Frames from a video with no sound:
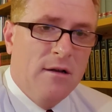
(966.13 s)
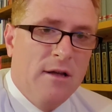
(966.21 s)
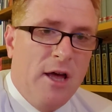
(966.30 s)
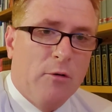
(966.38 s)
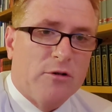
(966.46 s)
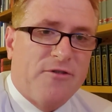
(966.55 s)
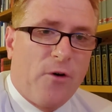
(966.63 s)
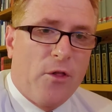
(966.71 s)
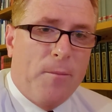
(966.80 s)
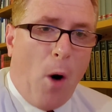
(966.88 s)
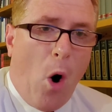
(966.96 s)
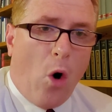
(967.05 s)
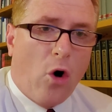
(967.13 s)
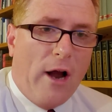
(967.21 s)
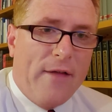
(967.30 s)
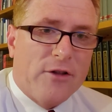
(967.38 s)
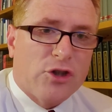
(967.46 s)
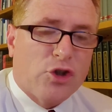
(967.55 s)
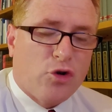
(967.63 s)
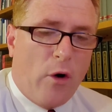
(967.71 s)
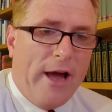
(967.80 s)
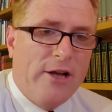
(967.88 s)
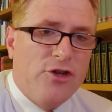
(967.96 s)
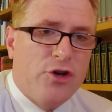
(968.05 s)
it was for the poor and the
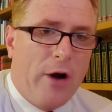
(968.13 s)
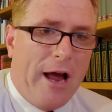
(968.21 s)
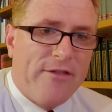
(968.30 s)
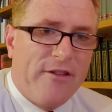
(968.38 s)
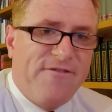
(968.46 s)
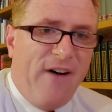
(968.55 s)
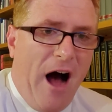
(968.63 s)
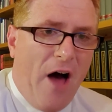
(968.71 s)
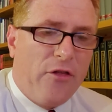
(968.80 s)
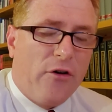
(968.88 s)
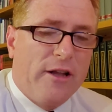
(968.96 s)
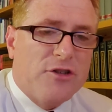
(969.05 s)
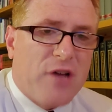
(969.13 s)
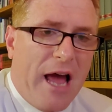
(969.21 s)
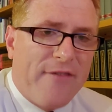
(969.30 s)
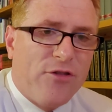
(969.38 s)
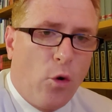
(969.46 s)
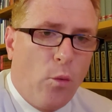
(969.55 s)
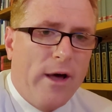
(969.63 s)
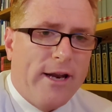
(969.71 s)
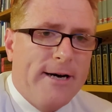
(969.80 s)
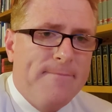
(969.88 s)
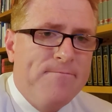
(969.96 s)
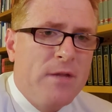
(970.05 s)
stranger and the fatherless and the
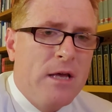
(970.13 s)
widow.